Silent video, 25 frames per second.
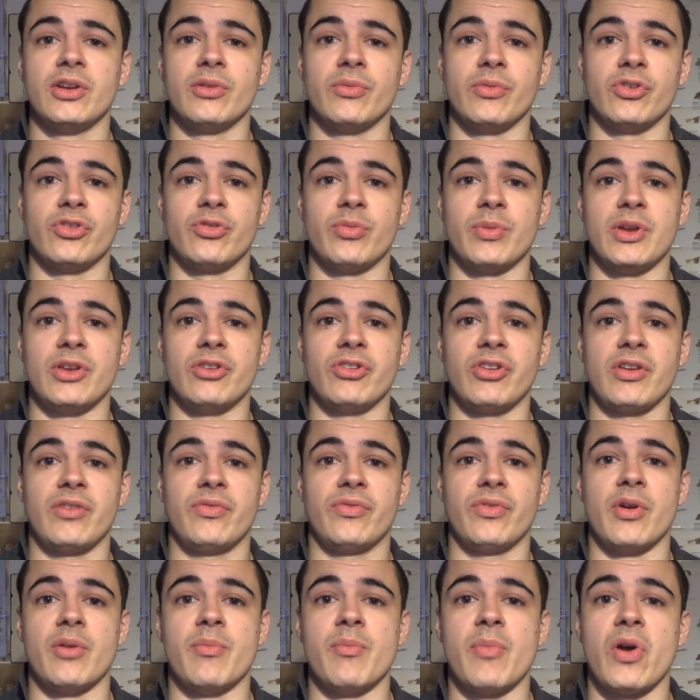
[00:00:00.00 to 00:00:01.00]
which means
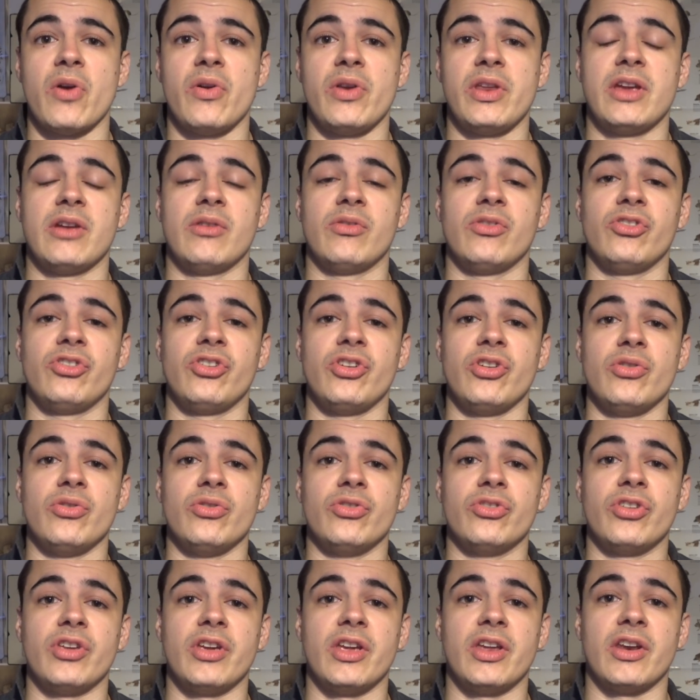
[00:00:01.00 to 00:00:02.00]
if ammonia is
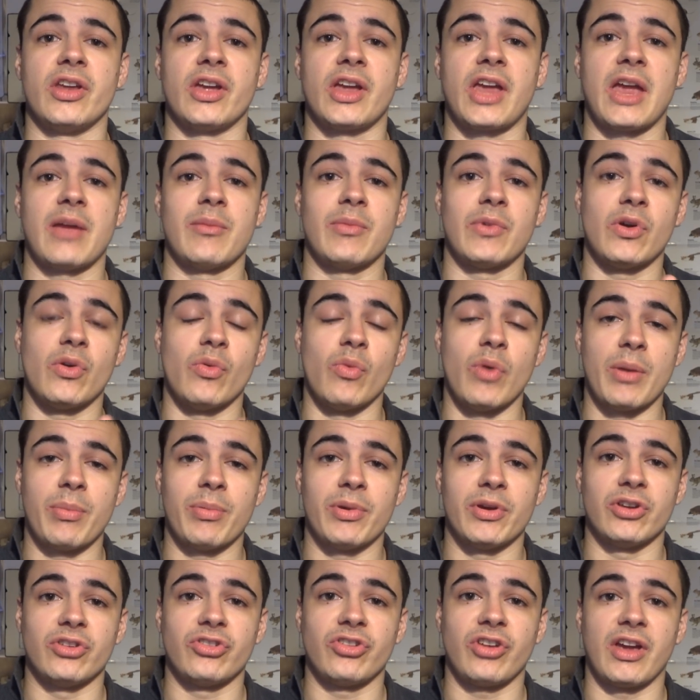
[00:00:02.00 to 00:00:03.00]
used in a chemical
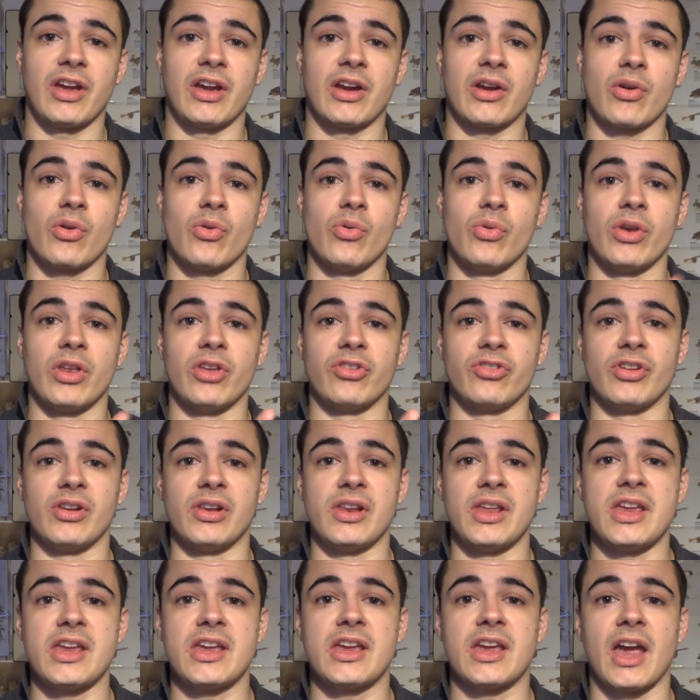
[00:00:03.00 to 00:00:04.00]
weapon attack, or there's a
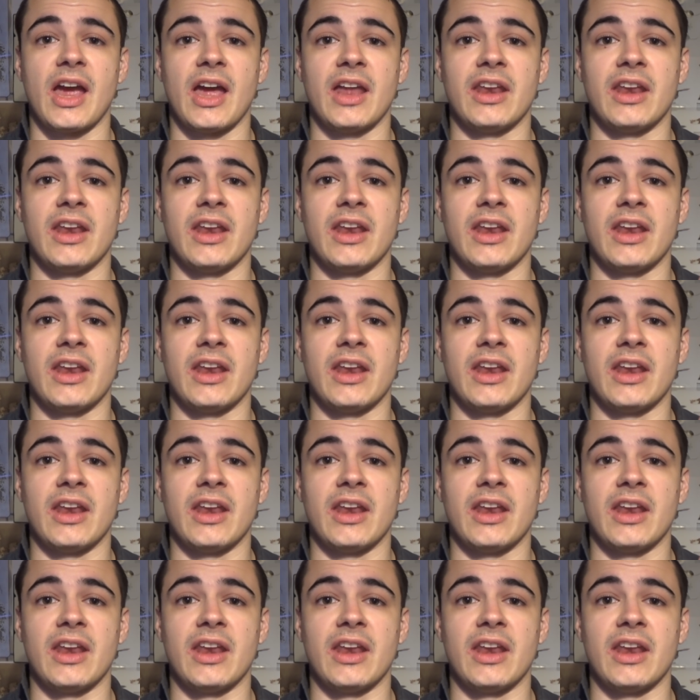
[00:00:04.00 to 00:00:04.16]
leak,